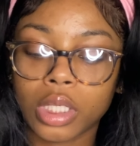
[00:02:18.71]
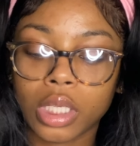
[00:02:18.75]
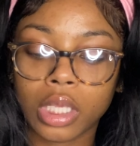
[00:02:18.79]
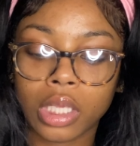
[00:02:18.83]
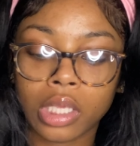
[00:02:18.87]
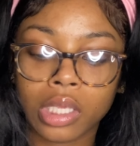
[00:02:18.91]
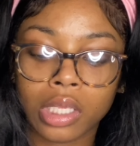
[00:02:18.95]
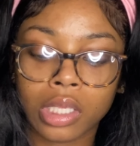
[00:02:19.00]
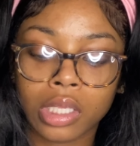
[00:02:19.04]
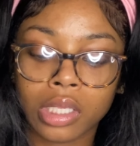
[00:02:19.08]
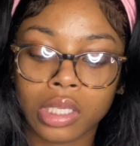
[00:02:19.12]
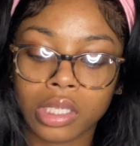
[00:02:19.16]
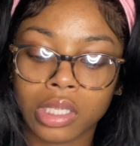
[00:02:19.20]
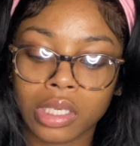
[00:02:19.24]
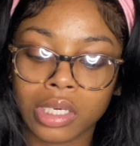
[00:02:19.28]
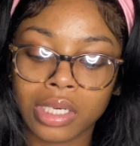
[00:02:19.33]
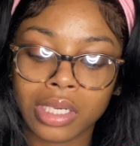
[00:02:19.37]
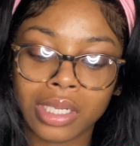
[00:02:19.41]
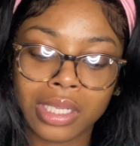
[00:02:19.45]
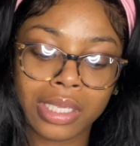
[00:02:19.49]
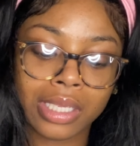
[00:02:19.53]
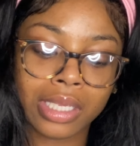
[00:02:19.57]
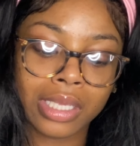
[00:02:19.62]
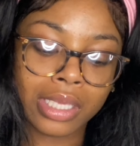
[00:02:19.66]
And
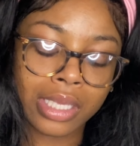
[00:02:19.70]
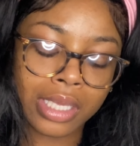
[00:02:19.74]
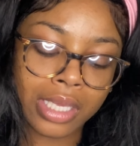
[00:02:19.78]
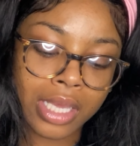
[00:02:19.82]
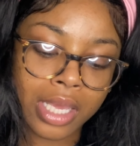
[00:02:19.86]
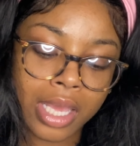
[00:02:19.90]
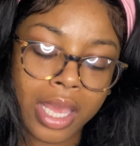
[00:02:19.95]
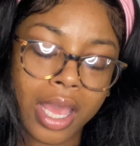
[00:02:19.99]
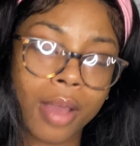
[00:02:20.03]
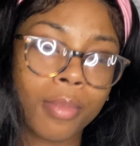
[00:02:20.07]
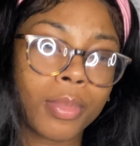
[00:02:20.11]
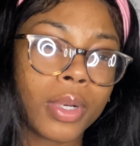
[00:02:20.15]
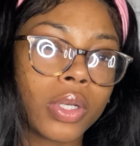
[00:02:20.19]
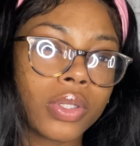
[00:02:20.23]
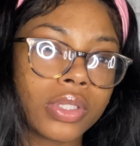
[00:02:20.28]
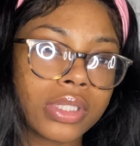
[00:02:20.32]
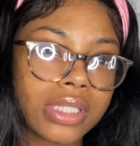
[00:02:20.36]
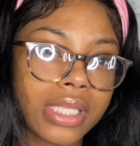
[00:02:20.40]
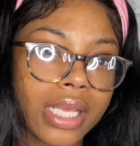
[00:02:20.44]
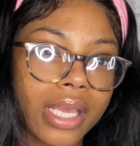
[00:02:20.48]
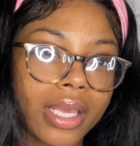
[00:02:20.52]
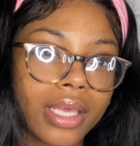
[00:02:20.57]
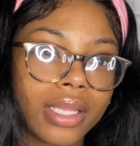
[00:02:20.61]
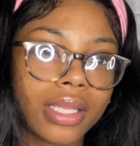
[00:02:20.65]
I'm gonna
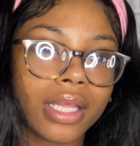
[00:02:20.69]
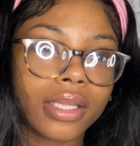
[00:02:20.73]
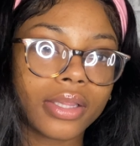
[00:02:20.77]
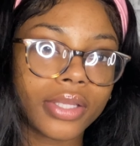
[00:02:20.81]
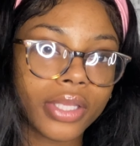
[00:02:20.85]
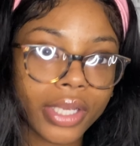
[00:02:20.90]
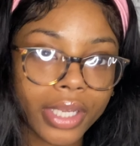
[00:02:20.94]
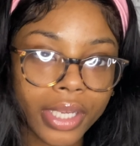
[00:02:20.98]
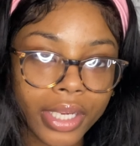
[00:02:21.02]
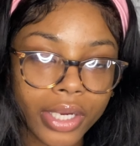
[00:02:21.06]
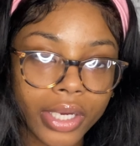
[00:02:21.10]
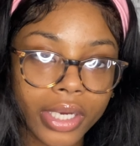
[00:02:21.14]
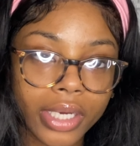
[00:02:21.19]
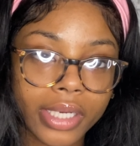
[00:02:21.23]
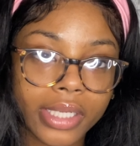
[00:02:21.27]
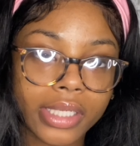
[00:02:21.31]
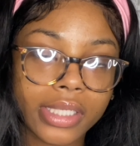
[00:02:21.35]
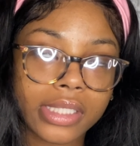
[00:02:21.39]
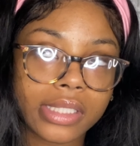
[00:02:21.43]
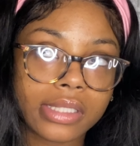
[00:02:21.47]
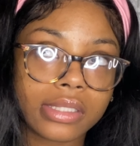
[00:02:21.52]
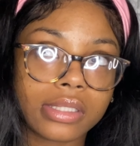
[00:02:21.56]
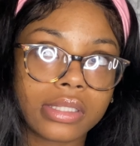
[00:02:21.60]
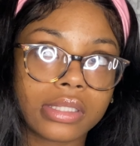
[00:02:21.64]
say that their hair
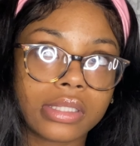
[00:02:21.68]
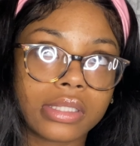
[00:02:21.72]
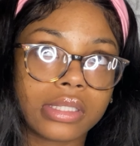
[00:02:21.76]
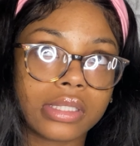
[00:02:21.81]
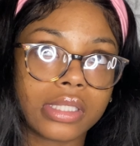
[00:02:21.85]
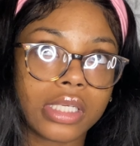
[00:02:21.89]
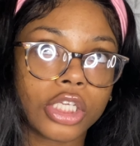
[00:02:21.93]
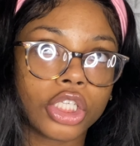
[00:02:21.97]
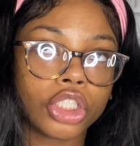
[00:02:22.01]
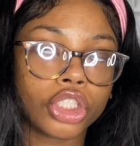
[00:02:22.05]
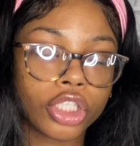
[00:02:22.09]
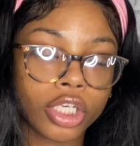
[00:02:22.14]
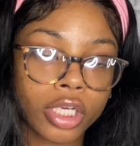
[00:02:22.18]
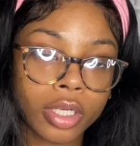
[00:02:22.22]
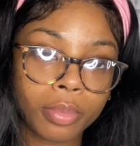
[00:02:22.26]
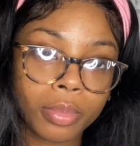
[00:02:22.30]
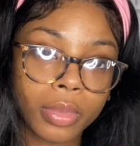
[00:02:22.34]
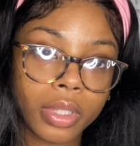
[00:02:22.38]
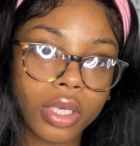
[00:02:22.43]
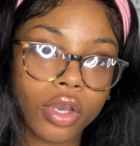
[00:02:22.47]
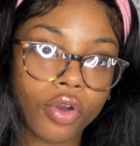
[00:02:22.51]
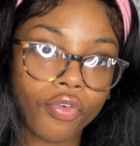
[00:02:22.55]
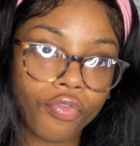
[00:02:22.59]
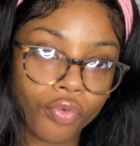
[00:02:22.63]
is
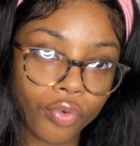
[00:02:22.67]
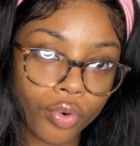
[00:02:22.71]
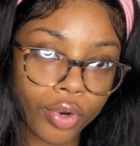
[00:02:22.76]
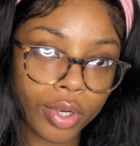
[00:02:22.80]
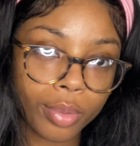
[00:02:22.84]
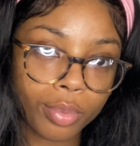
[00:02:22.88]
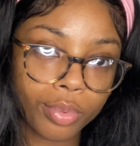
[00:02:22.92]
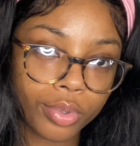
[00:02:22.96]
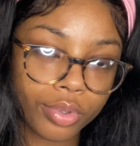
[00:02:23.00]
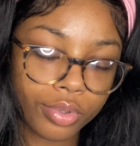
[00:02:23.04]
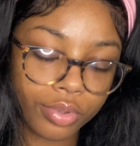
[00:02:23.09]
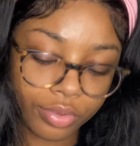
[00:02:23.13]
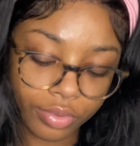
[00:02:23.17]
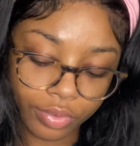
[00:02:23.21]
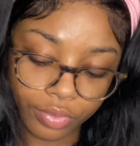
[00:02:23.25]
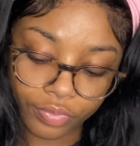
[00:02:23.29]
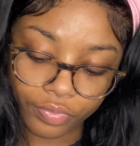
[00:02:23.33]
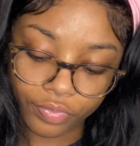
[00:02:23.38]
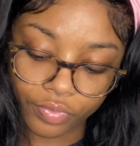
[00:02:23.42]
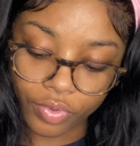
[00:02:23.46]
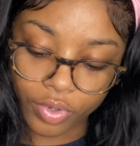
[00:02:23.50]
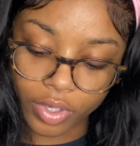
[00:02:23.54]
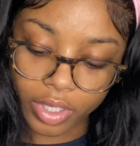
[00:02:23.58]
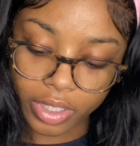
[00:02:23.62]
extremely affordable
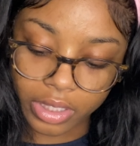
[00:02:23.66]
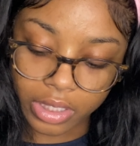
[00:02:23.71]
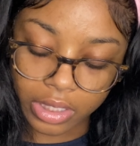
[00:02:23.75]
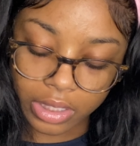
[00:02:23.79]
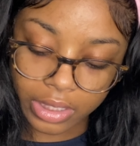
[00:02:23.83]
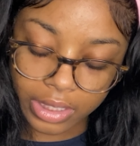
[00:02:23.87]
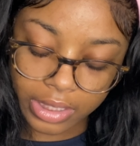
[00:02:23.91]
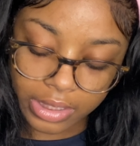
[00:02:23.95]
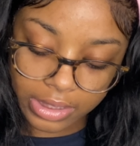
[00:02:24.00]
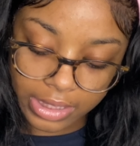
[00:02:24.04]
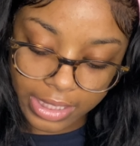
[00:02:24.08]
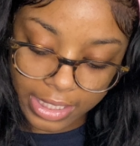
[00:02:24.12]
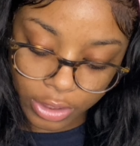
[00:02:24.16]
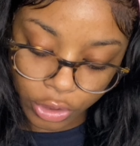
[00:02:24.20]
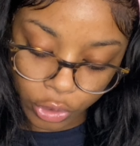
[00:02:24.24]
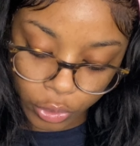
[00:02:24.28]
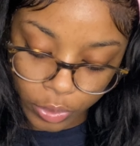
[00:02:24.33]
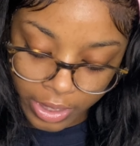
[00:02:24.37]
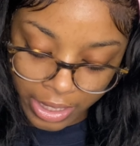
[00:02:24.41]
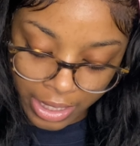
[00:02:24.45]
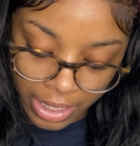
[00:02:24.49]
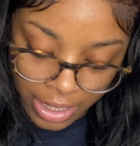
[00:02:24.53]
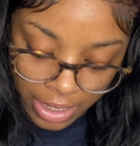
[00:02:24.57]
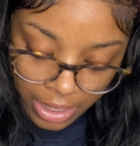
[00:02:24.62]
for the length that you
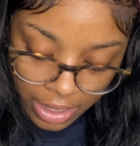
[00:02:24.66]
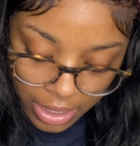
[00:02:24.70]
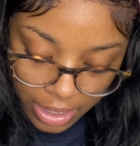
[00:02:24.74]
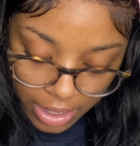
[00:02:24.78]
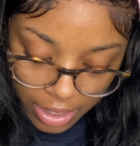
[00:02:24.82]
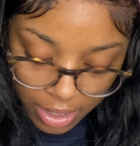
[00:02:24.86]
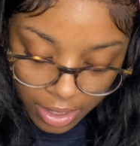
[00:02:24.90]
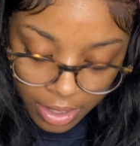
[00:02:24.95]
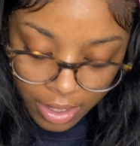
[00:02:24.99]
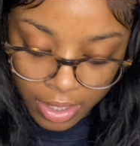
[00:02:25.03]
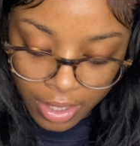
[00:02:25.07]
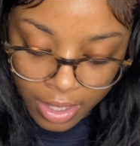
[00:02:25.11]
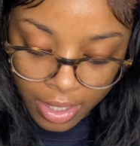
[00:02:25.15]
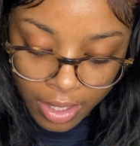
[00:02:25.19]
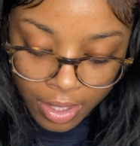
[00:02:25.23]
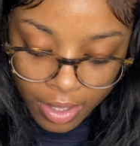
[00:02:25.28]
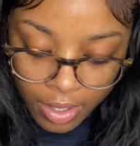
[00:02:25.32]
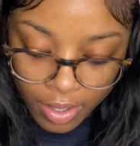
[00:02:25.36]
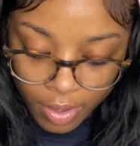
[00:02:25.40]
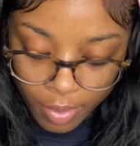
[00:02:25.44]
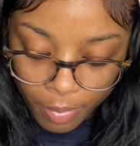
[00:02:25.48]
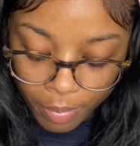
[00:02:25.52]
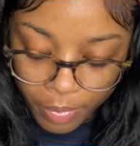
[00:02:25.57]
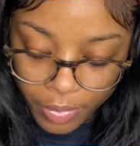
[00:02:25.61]
can get,
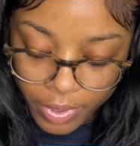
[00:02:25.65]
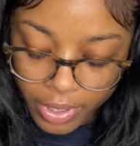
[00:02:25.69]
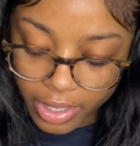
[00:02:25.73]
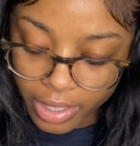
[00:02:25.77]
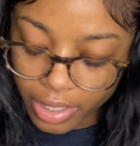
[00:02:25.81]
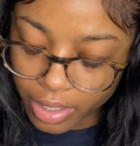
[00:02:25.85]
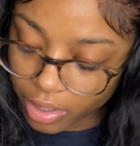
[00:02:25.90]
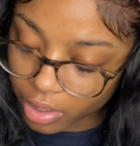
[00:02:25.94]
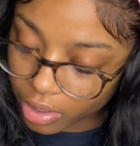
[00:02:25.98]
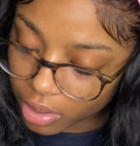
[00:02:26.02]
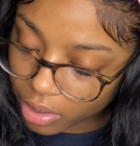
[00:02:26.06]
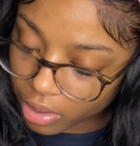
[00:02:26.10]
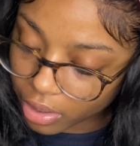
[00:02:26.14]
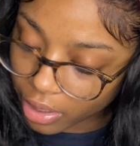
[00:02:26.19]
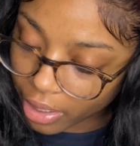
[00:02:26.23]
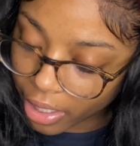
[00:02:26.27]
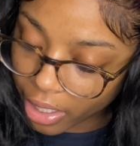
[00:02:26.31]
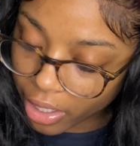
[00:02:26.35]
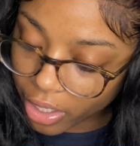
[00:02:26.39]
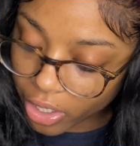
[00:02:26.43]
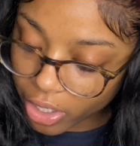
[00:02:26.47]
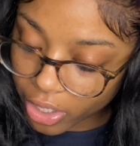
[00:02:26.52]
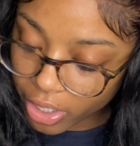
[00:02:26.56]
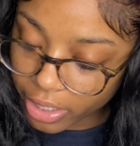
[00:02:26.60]
but the
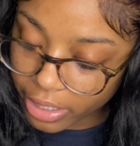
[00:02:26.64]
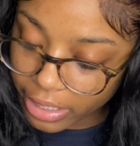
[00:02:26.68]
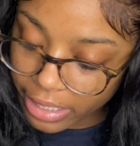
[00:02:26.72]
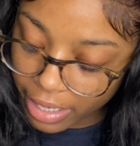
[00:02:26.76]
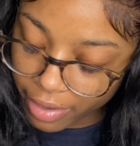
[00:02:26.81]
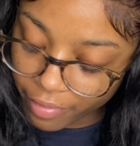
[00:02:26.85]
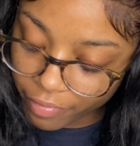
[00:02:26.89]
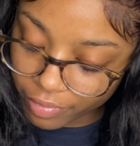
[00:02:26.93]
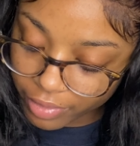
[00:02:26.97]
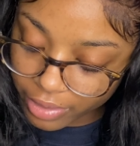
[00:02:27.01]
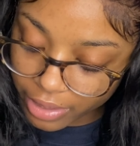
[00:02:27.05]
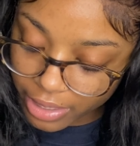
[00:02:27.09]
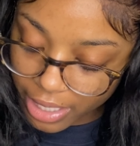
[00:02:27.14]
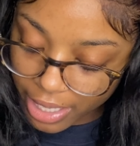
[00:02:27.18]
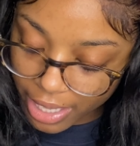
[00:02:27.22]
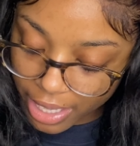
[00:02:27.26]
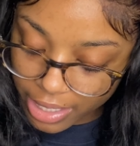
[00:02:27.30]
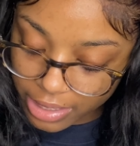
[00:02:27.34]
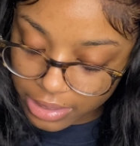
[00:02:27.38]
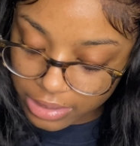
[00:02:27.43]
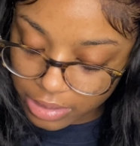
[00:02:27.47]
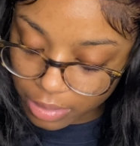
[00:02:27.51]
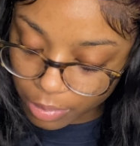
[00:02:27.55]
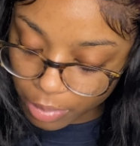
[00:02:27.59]
hair definitely
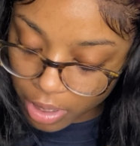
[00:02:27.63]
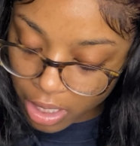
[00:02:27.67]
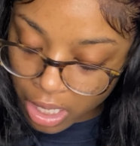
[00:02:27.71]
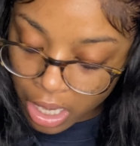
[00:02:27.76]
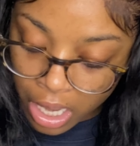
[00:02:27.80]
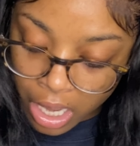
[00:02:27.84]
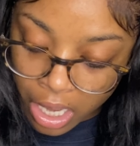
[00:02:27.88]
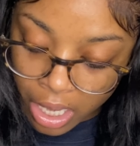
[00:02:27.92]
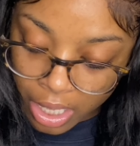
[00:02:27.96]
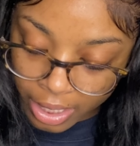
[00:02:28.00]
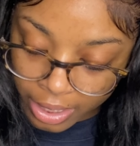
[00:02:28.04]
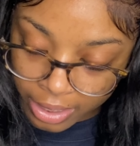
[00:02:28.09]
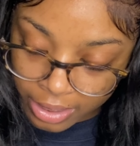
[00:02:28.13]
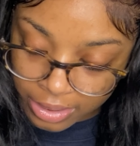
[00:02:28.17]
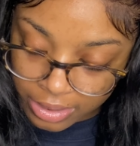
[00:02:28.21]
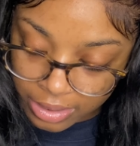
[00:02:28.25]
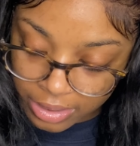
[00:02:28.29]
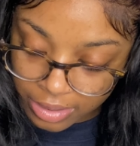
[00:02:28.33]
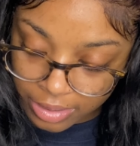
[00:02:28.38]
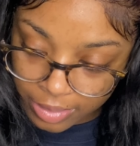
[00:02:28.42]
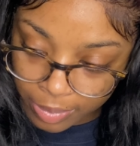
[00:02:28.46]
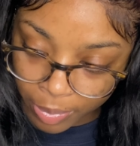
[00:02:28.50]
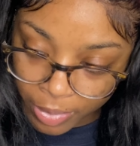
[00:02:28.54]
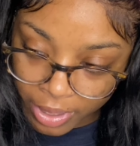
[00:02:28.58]
has some
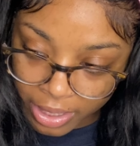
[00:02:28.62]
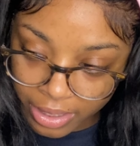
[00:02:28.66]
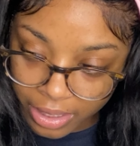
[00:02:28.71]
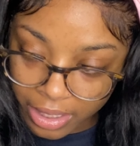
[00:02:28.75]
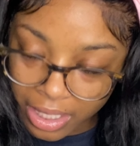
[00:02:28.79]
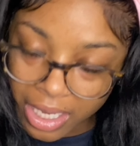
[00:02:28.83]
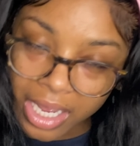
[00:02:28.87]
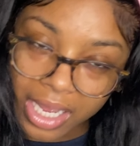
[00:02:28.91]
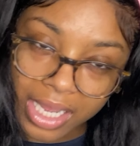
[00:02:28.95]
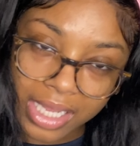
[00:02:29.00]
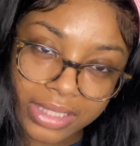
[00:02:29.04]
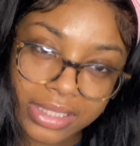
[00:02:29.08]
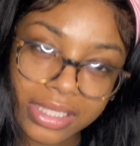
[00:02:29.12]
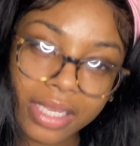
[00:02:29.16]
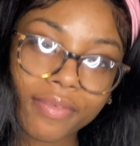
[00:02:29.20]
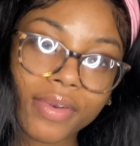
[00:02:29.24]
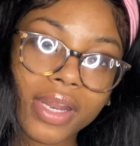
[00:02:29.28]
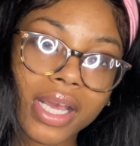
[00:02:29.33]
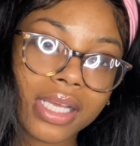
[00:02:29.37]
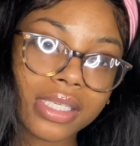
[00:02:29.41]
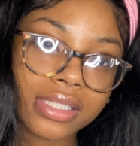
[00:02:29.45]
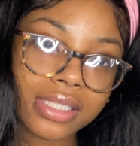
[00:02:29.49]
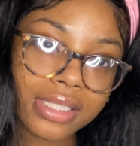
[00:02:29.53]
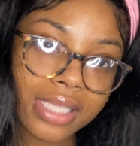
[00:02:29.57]
cons, but the cons have
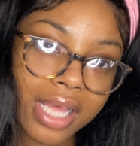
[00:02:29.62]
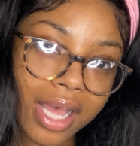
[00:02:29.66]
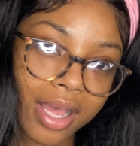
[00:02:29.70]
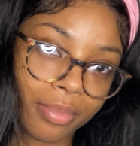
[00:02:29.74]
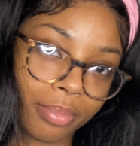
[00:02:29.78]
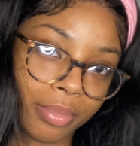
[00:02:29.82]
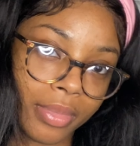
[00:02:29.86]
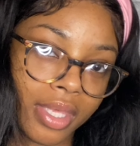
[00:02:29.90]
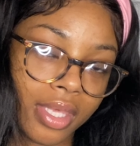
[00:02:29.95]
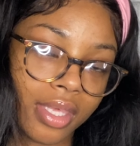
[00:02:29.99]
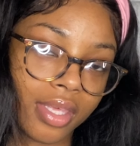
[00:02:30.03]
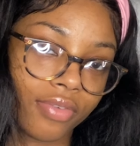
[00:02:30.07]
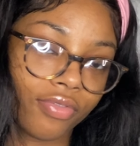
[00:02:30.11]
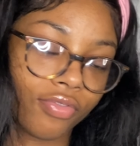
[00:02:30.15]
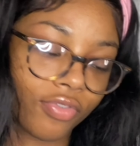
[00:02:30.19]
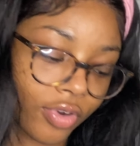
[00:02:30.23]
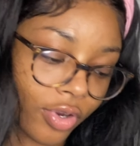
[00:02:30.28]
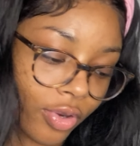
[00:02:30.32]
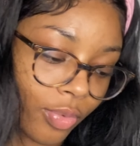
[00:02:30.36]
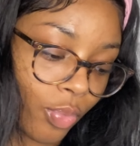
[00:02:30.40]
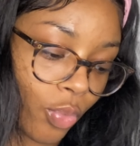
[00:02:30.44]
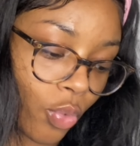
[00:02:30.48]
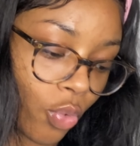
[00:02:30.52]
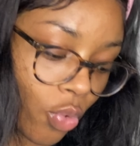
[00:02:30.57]
not stopped me
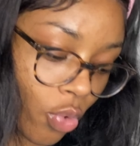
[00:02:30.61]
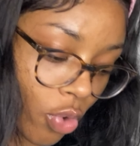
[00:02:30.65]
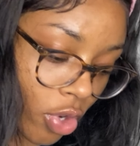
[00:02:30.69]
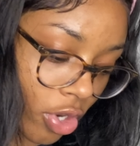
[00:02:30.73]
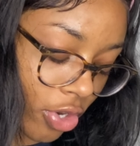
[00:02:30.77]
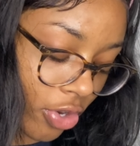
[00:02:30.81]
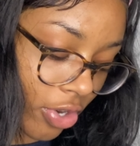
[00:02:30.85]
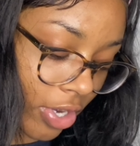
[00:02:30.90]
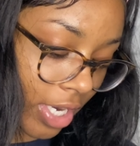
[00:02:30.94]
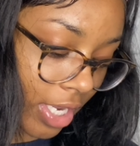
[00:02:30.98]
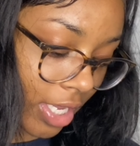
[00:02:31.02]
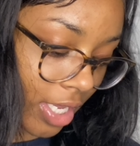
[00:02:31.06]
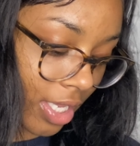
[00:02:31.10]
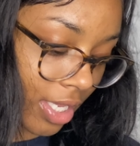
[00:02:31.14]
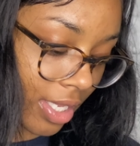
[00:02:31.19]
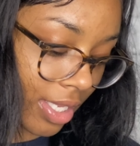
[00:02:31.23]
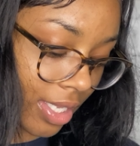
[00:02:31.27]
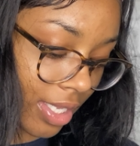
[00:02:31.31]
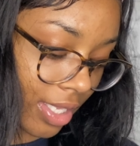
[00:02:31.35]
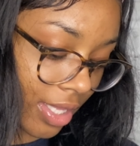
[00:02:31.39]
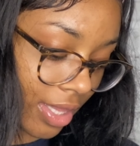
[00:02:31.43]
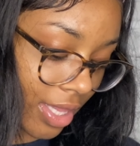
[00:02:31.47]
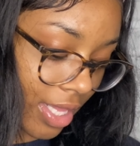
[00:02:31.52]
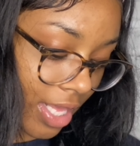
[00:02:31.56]
from ordering
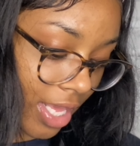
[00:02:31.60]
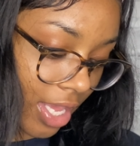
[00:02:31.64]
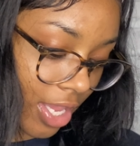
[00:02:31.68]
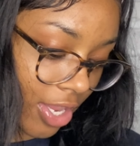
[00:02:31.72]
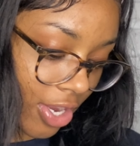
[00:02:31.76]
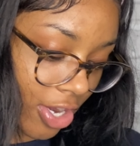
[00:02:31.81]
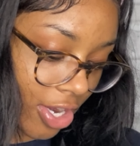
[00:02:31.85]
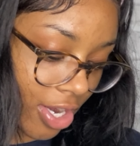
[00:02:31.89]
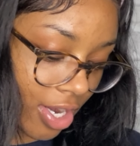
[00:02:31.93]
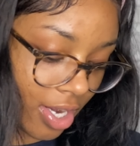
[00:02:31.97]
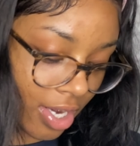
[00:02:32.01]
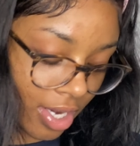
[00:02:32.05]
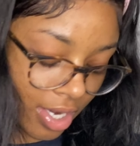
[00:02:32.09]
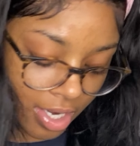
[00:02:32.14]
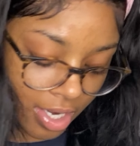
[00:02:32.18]
the hair.